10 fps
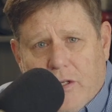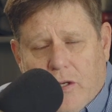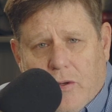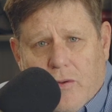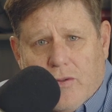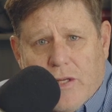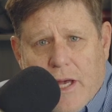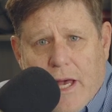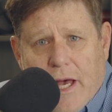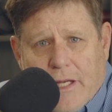to use
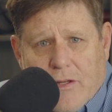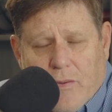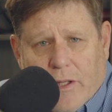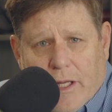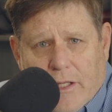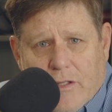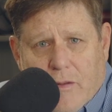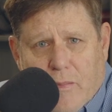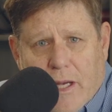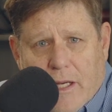as it relates
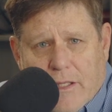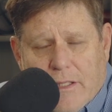to making